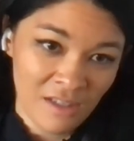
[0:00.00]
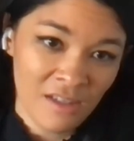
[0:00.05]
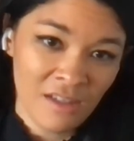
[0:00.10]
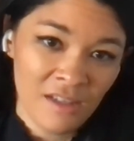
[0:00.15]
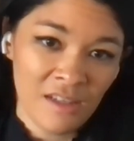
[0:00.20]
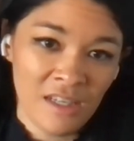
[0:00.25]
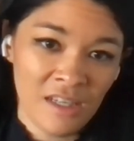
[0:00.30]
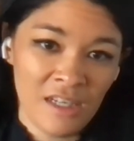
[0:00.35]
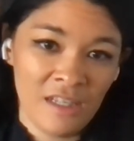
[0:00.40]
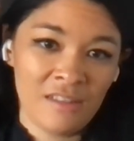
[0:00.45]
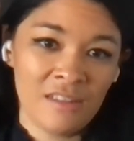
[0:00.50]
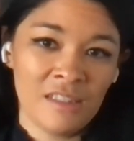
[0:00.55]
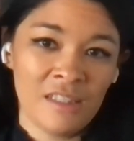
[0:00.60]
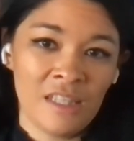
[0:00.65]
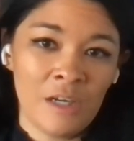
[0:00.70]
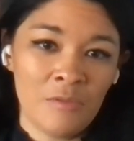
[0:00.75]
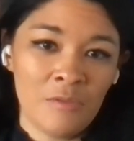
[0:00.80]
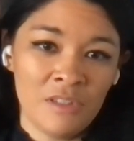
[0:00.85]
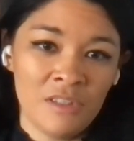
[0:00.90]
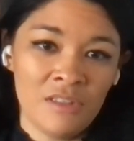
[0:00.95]
And I think
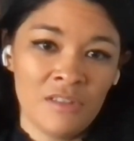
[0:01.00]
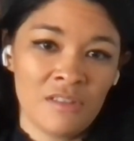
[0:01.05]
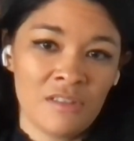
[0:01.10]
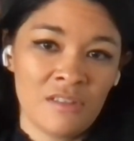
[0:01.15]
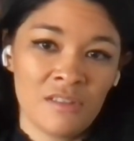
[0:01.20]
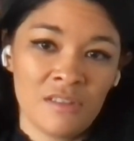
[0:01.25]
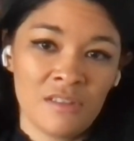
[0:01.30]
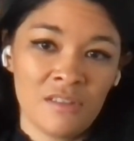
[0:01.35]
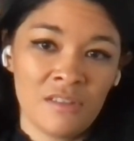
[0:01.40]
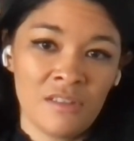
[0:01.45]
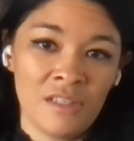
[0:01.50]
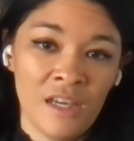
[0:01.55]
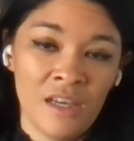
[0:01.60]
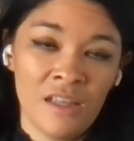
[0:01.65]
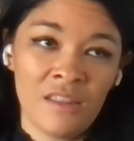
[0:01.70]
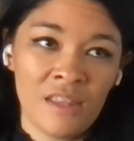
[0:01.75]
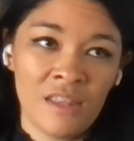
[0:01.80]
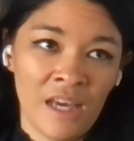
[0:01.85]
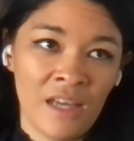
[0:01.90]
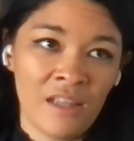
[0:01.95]
that one's
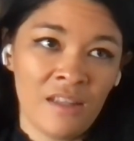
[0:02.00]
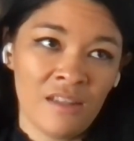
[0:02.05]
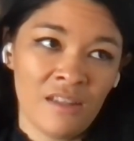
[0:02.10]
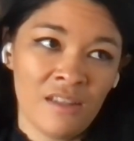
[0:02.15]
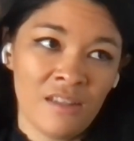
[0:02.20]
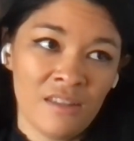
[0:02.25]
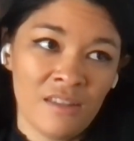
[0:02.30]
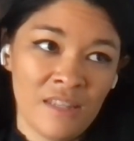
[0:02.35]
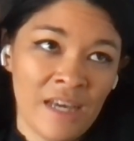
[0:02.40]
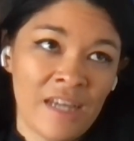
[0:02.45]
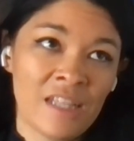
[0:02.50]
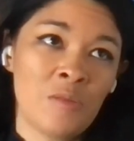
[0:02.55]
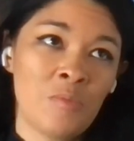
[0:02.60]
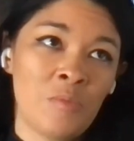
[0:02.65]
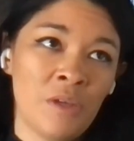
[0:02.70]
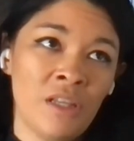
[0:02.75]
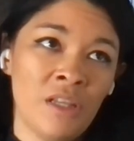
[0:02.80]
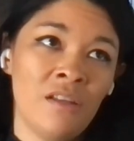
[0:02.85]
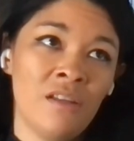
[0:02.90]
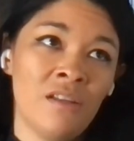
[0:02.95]
that's
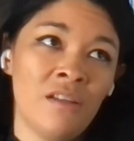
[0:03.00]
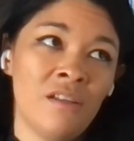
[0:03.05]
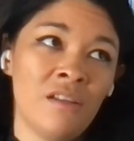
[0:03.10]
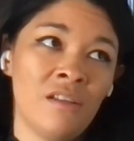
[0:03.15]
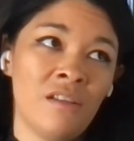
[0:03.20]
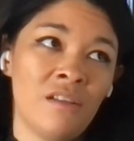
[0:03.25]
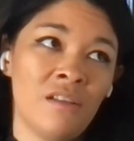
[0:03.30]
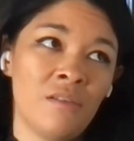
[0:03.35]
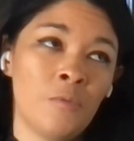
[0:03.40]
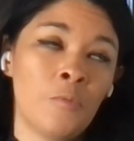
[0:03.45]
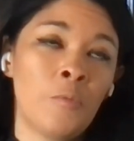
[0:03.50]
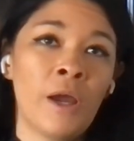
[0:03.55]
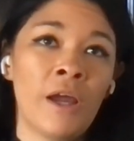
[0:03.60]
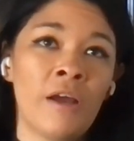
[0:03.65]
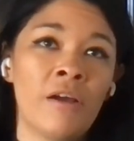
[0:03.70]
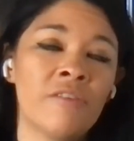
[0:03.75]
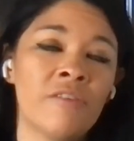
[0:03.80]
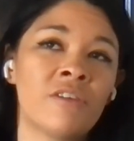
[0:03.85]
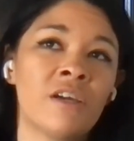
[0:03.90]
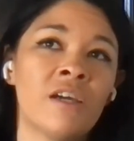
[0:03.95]
been
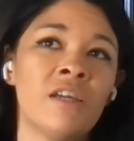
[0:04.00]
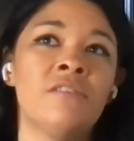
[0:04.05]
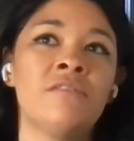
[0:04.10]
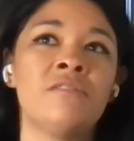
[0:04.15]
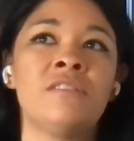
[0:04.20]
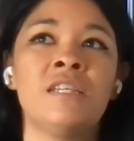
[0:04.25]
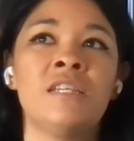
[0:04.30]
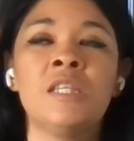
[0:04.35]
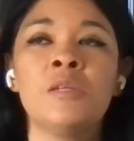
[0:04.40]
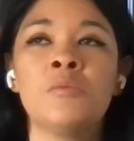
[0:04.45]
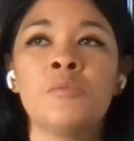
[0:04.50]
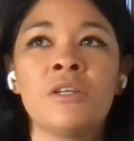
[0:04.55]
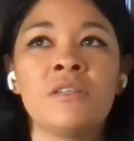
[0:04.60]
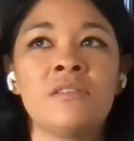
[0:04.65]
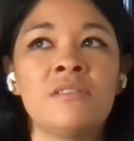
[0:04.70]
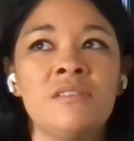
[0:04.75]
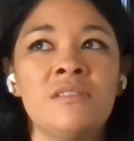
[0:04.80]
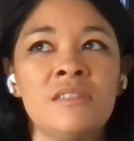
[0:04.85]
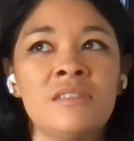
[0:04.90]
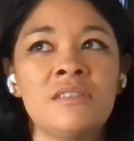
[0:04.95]
where I've kind of seen the
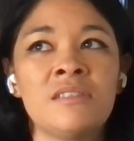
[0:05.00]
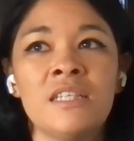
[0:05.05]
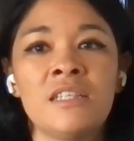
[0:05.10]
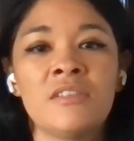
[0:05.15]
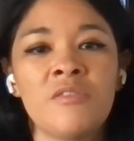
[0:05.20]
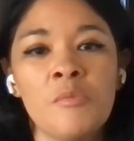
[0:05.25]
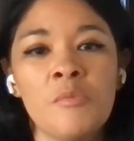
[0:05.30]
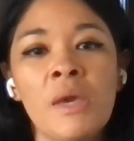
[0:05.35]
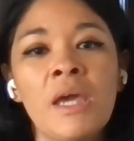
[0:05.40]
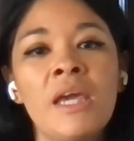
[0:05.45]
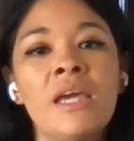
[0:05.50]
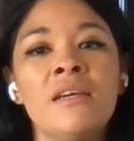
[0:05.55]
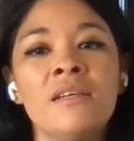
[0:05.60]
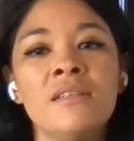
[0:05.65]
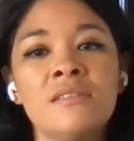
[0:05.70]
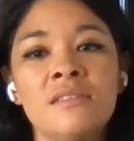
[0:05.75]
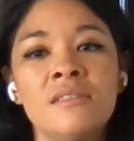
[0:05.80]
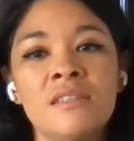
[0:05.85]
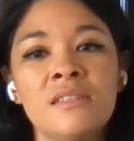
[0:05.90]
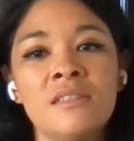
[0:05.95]
most success for me,
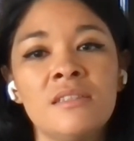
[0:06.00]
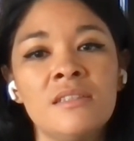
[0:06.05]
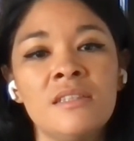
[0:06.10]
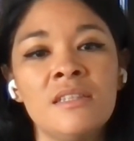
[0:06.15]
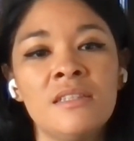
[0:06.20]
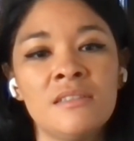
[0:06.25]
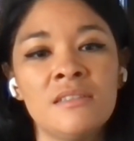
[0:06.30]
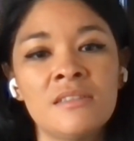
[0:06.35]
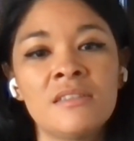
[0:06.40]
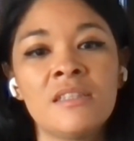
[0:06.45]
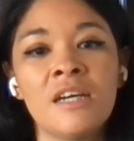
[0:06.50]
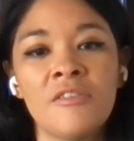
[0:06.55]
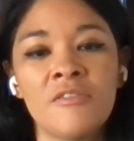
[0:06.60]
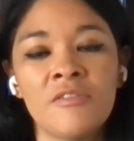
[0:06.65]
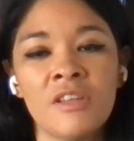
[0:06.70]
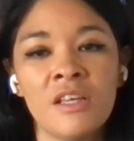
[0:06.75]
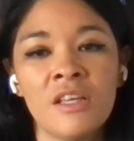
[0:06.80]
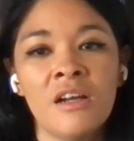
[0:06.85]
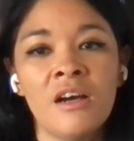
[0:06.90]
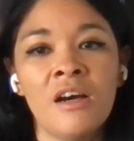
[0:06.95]
is it's
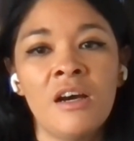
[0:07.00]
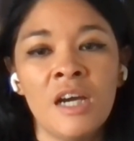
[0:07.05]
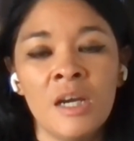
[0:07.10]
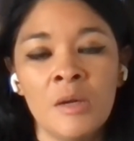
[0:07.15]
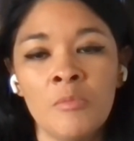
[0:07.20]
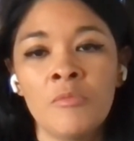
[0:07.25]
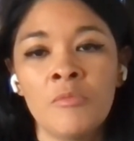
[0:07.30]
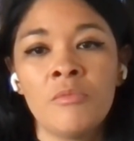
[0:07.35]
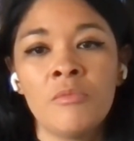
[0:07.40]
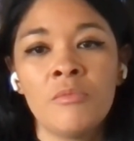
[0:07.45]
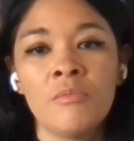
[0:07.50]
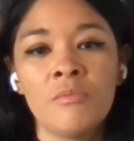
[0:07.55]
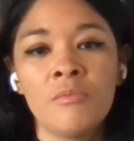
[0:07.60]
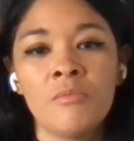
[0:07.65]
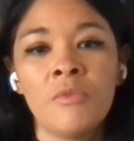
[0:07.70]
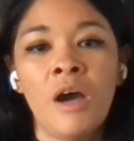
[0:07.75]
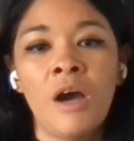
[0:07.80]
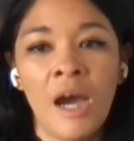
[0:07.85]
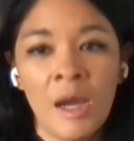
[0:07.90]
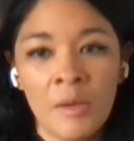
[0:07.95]
stuff that
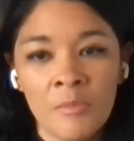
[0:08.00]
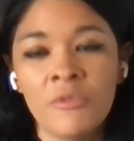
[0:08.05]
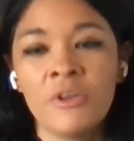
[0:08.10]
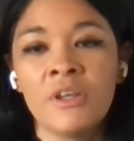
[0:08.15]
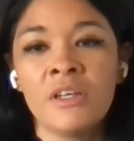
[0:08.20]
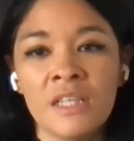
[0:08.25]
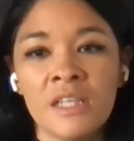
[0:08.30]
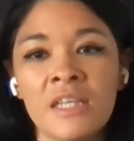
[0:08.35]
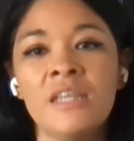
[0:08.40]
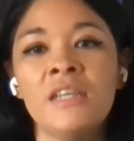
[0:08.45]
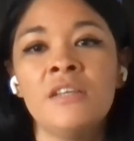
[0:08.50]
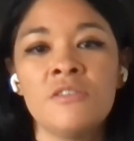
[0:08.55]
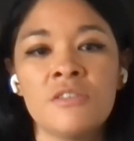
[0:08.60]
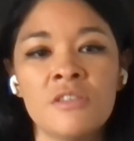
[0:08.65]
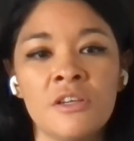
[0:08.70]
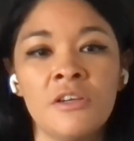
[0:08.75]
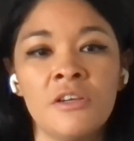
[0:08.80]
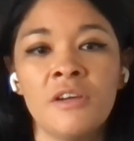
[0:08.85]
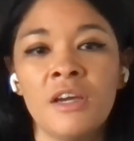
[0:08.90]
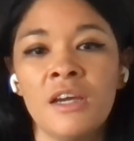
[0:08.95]
I'm really
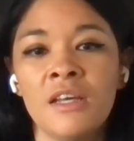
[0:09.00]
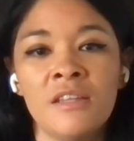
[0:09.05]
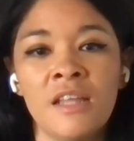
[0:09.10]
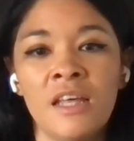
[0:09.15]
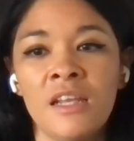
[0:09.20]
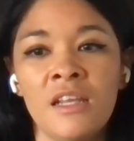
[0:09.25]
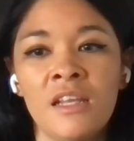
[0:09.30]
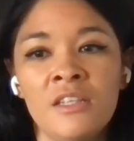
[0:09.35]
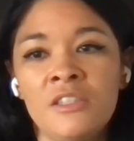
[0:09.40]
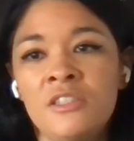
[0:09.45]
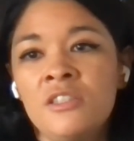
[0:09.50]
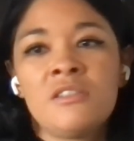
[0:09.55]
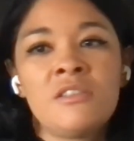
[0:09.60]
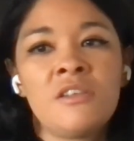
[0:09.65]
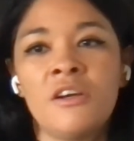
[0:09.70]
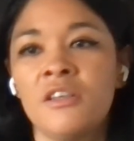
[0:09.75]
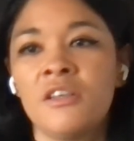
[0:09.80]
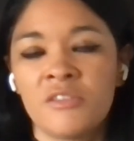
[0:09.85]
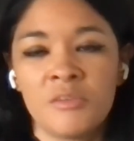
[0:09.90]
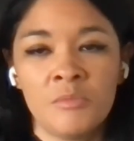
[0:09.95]
into, and then it just
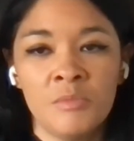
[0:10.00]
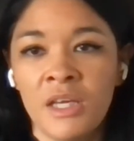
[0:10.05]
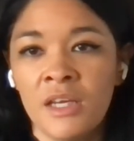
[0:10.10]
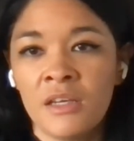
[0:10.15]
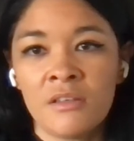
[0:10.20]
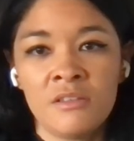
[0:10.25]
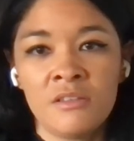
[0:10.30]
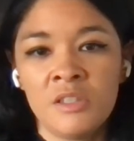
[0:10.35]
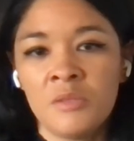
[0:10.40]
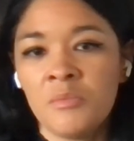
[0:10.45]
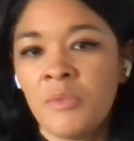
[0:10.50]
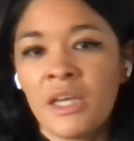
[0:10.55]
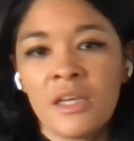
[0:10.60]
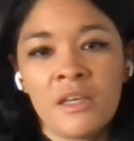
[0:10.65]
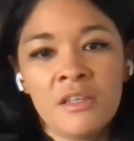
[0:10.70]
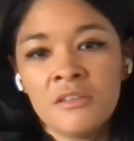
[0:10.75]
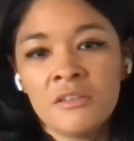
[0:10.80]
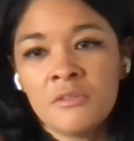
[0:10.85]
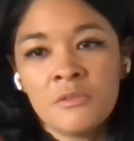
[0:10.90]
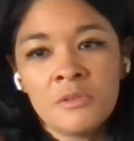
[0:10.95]
goes from there, because you're
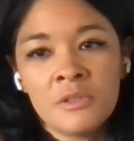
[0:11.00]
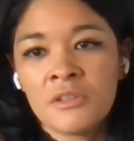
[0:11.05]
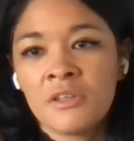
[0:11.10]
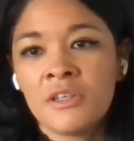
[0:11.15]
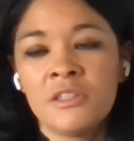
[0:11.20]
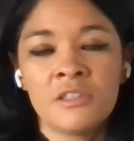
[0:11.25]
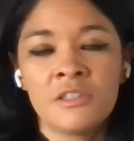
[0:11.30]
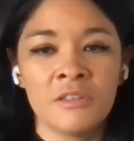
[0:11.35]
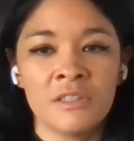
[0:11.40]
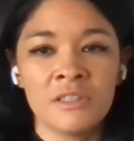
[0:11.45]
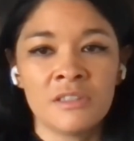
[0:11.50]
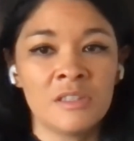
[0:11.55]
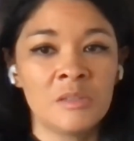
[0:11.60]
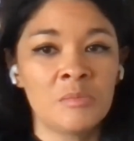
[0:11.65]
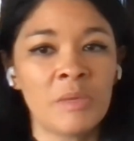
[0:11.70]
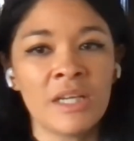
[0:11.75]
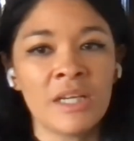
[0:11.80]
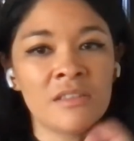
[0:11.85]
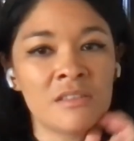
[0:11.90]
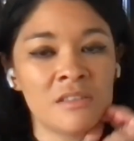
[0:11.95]
making all your own choices
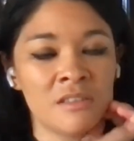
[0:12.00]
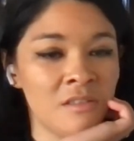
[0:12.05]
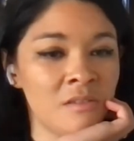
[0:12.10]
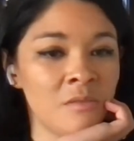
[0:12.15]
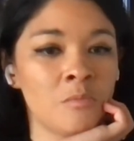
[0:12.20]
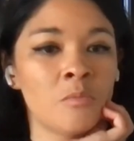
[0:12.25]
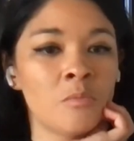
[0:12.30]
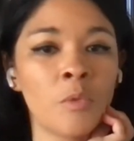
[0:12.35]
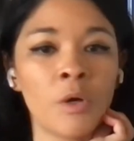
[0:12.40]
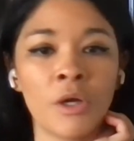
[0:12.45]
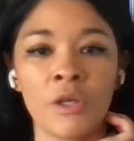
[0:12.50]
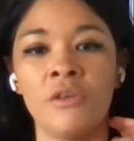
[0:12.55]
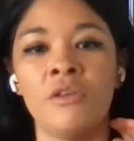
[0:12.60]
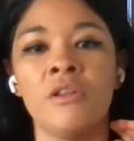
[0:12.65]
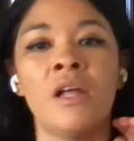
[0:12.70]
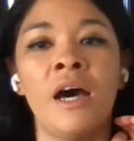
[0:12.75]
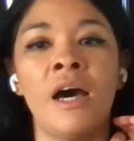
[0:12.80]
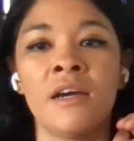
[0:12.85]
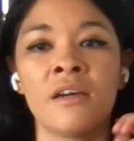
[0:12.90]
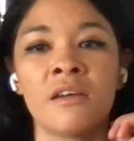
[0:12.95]
based on what you
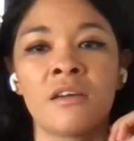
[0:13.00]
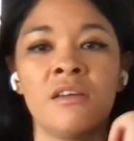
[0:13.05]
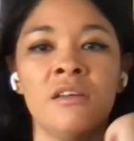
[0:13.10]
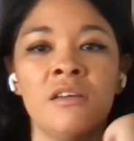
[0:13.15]
like.